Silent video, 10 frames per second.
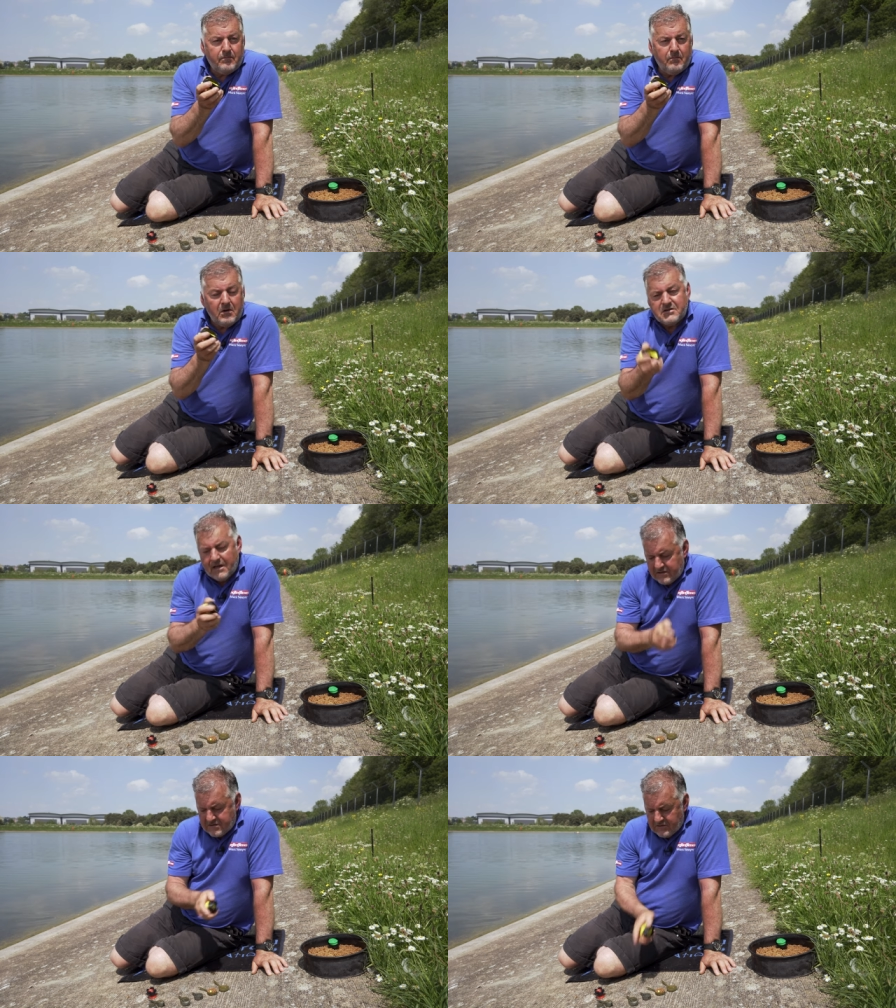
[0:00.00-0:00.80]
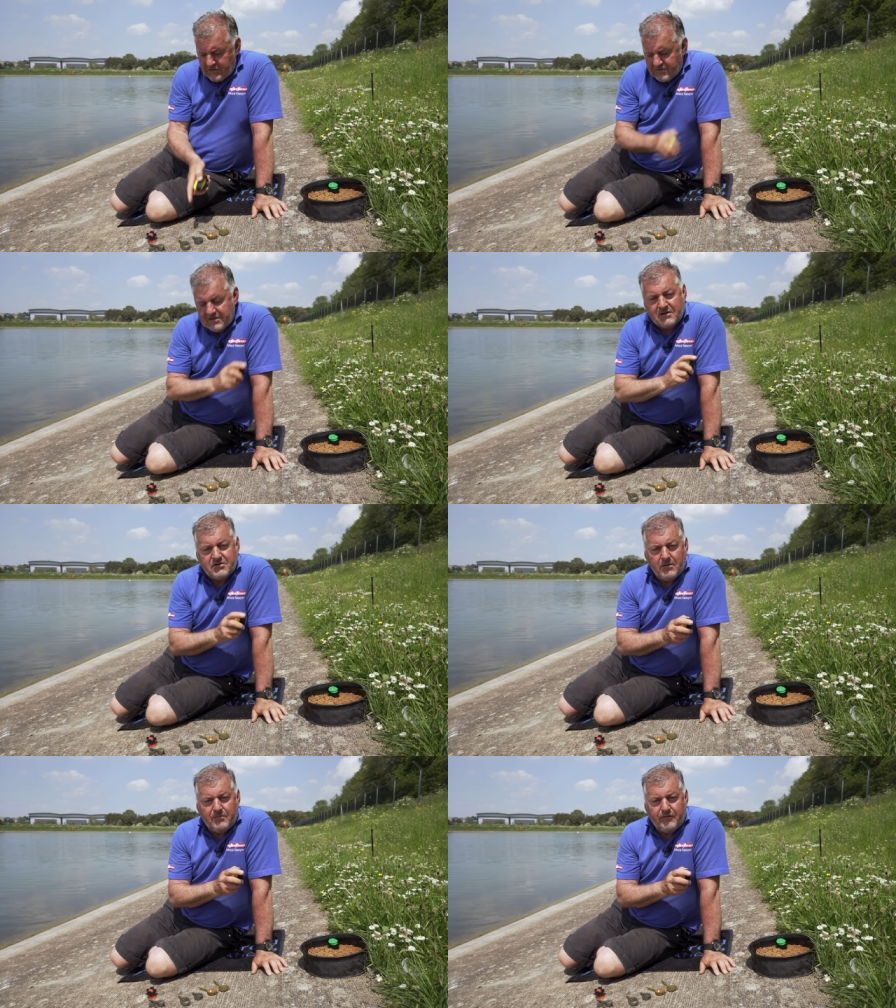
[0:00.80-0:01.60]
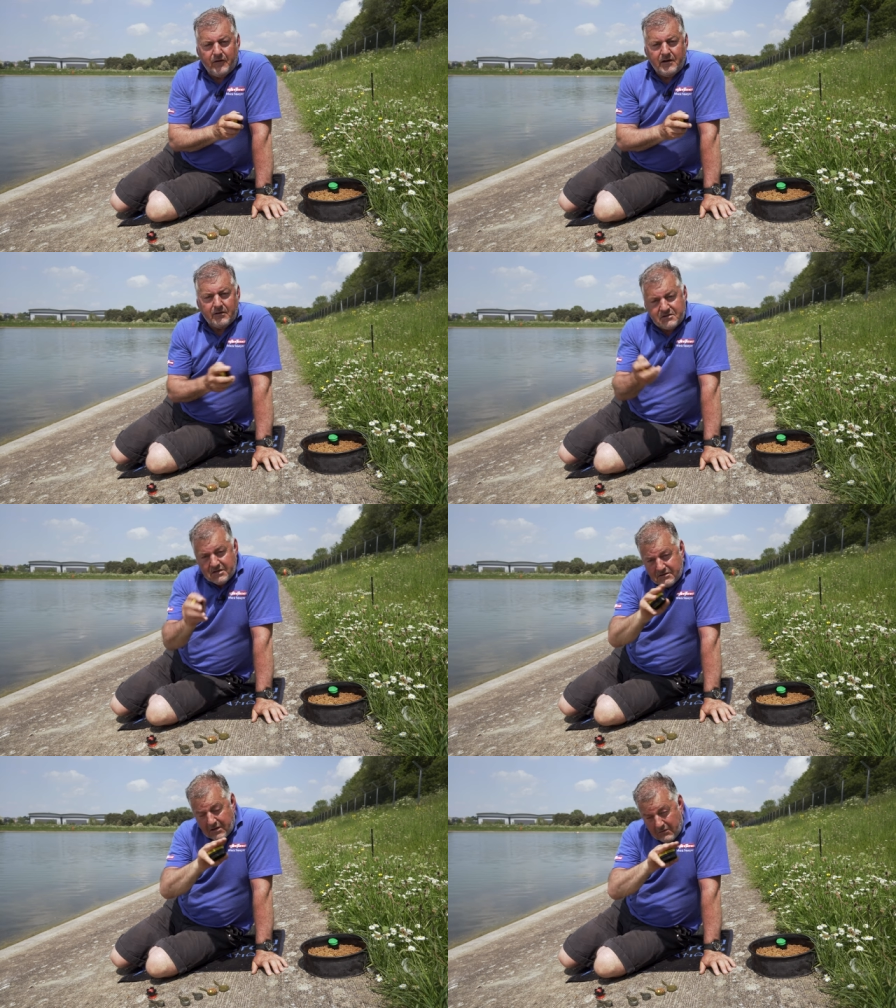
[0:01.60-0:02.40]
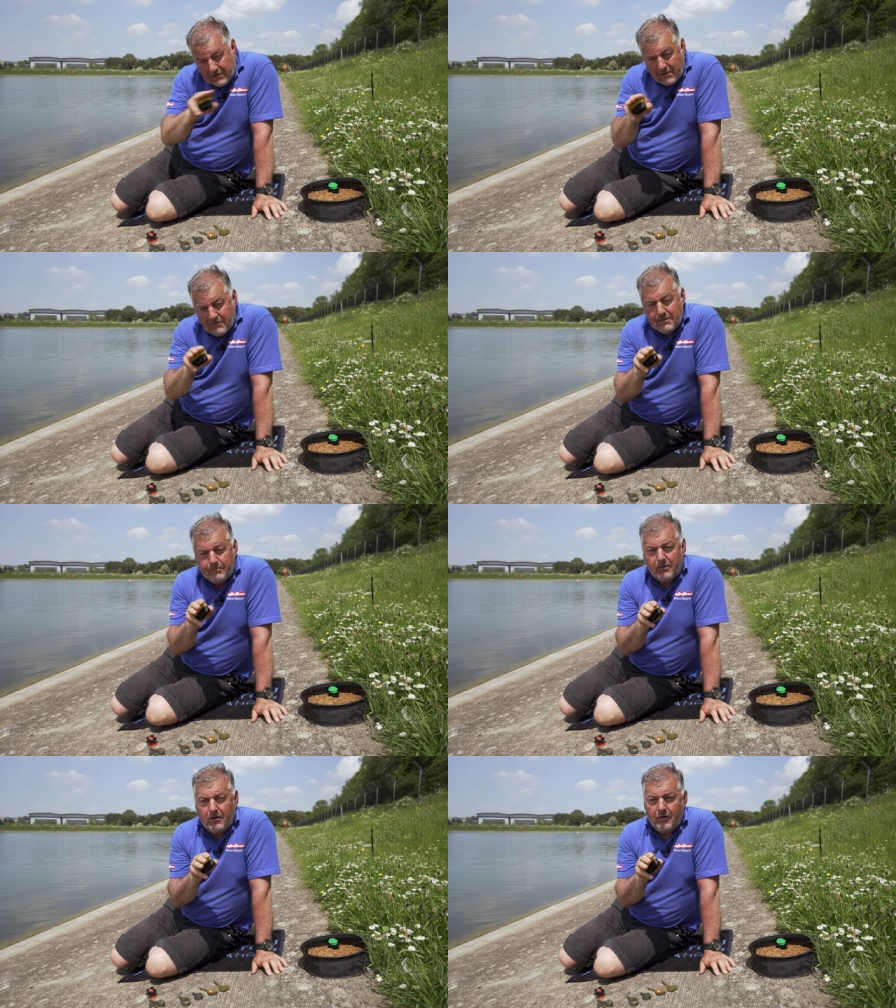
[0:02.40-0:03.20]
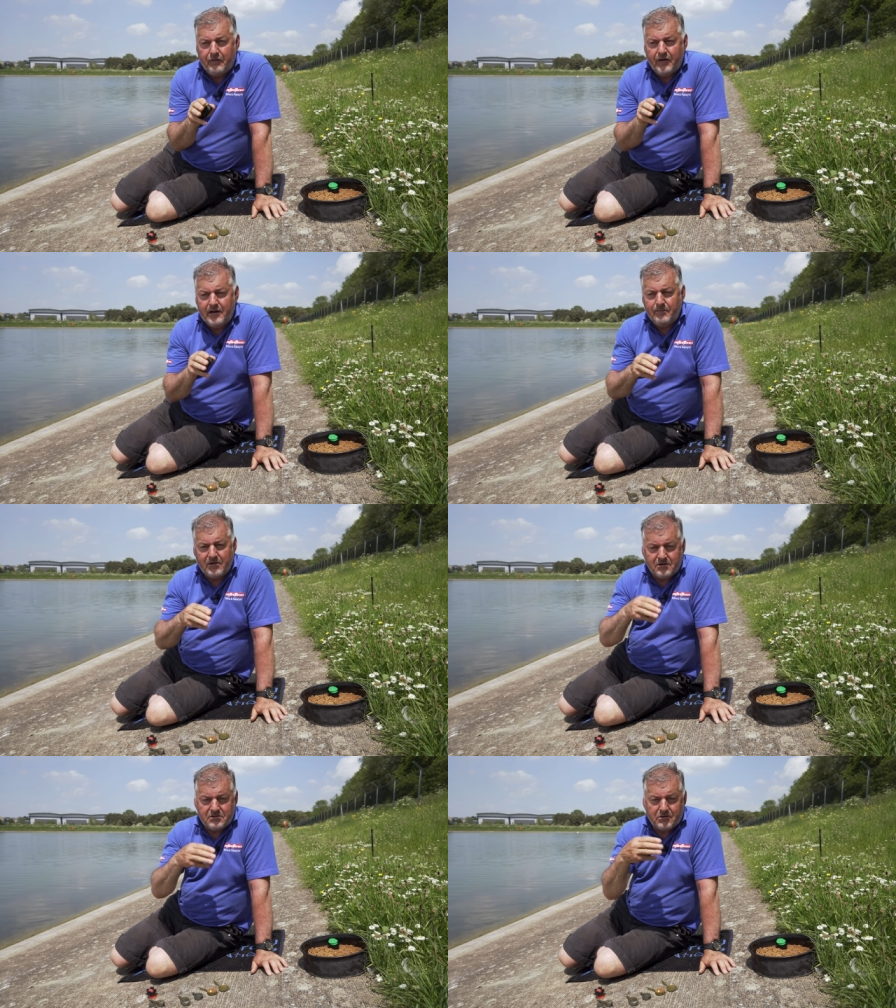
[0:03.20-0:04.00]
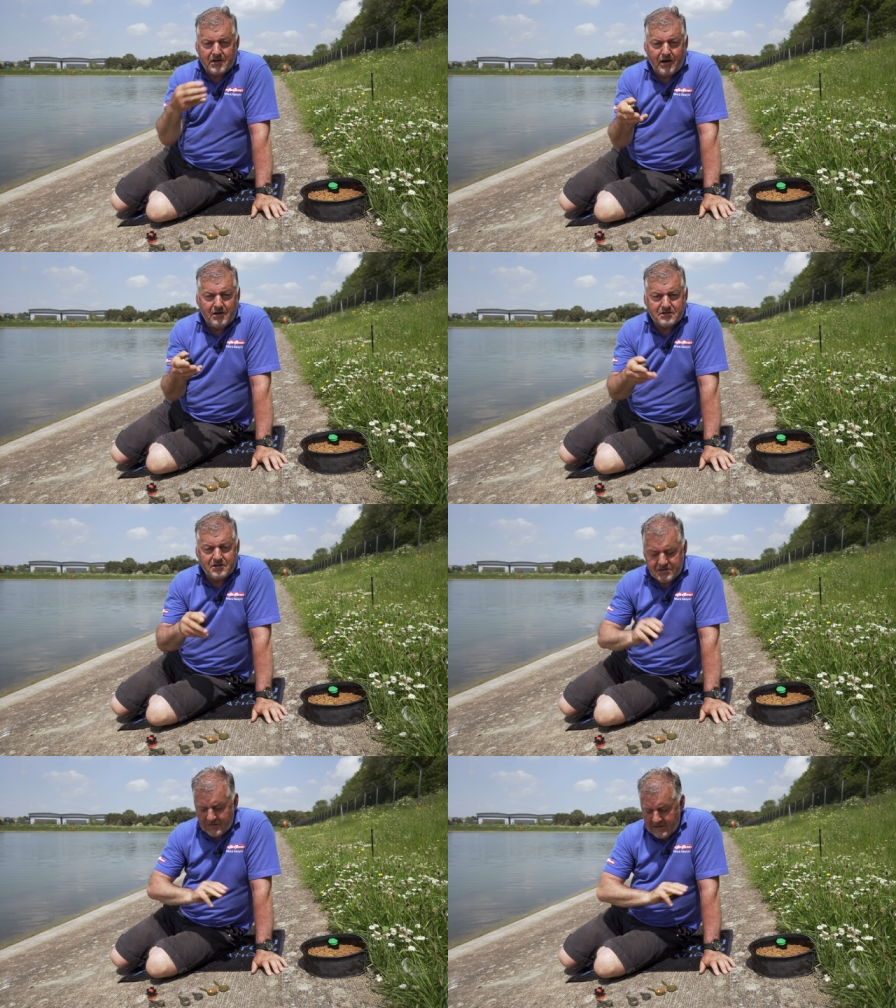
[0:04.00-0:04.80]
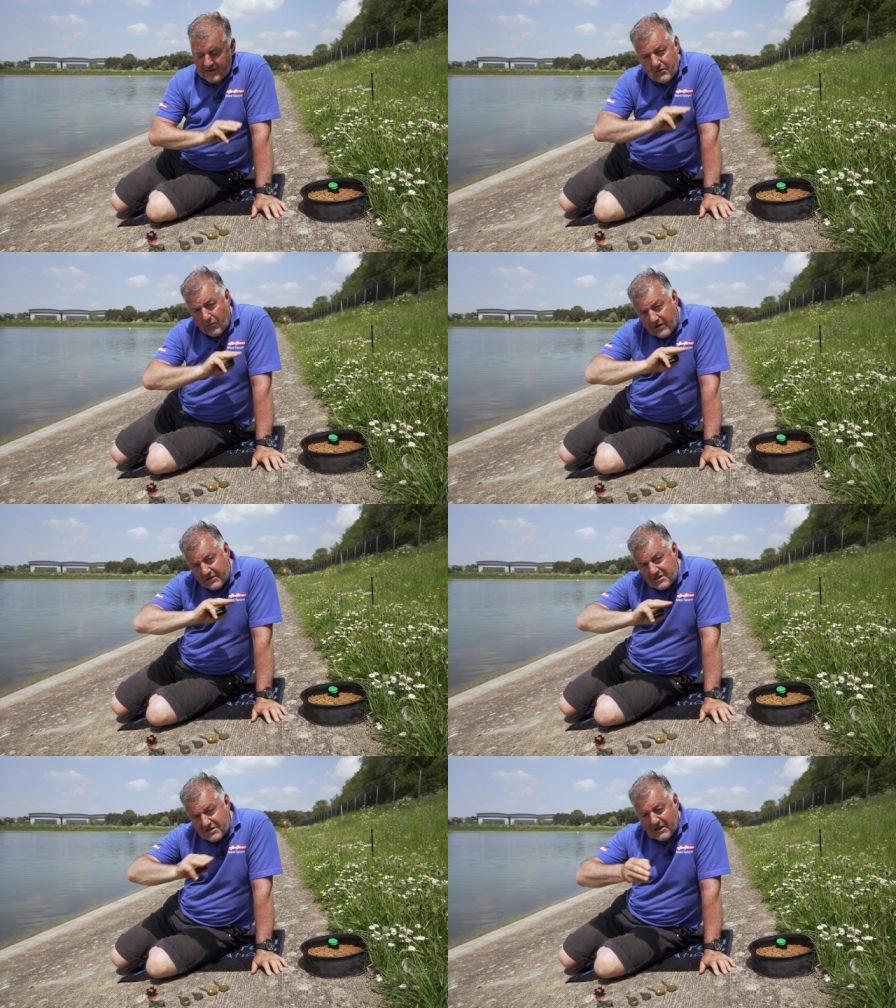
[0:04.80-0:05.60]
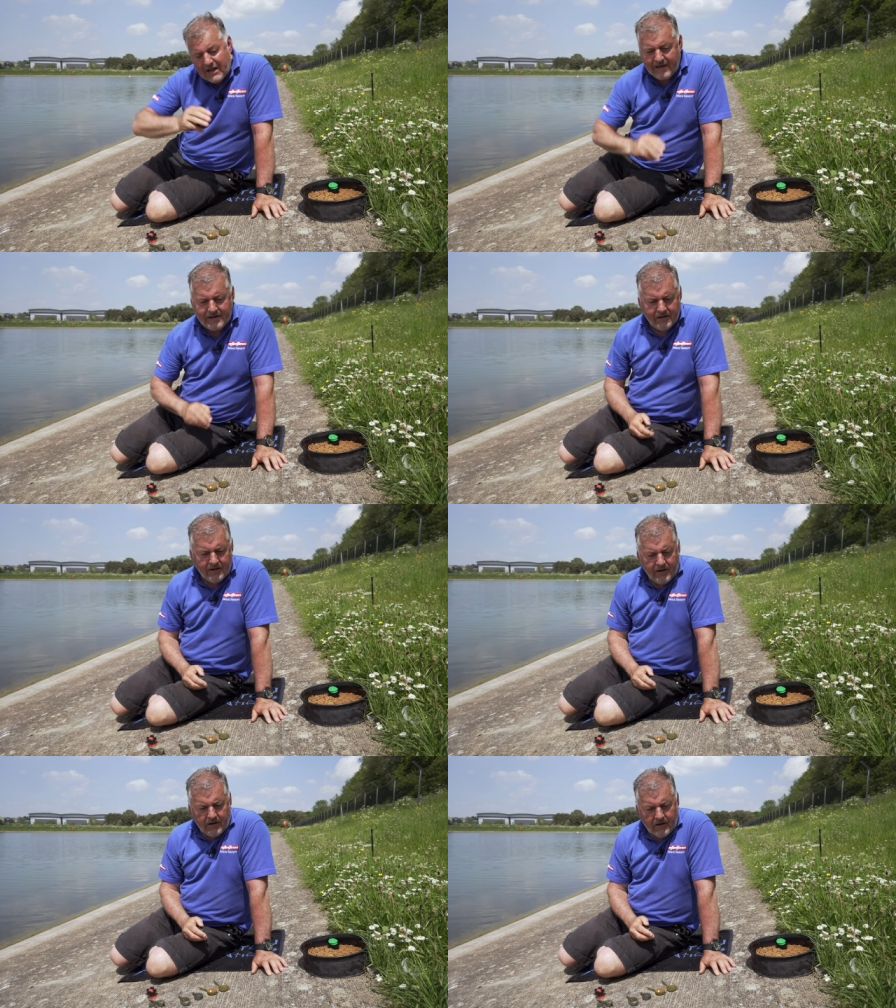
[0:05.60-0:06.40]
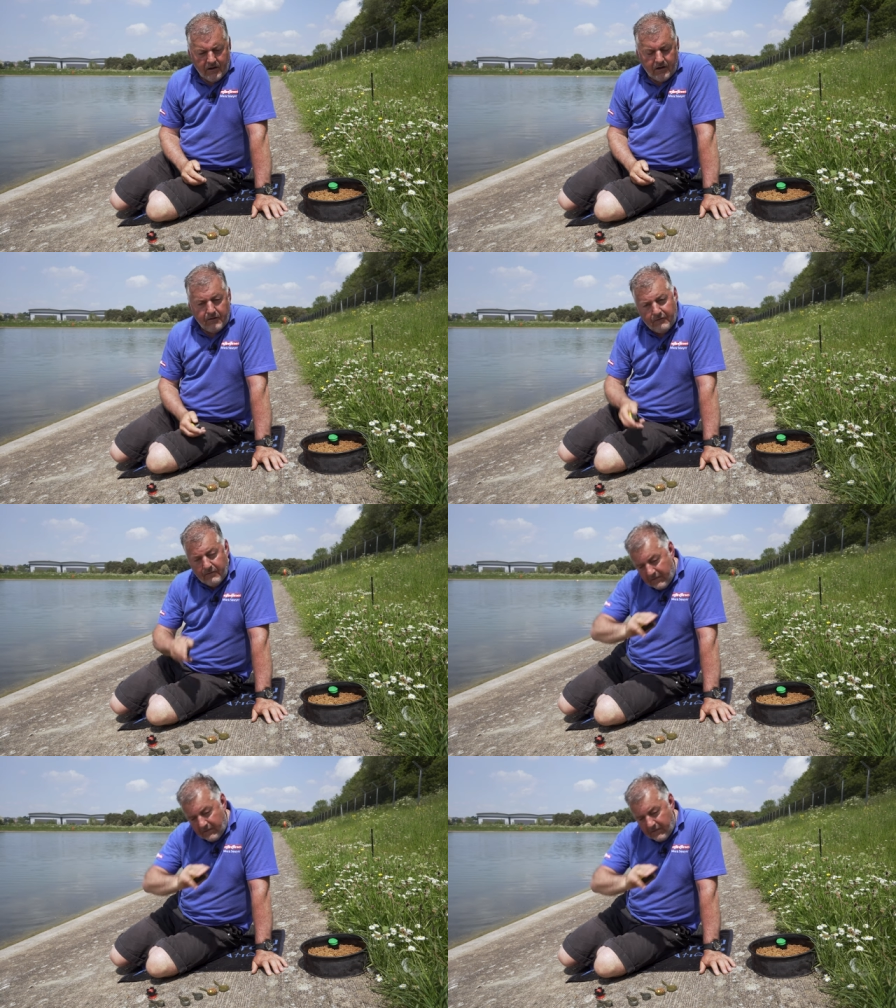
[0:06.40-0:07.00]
most anglers that use that type of feeder, because you don't need to put a lot of feed in because you're casting, so you need quite a sleek uh,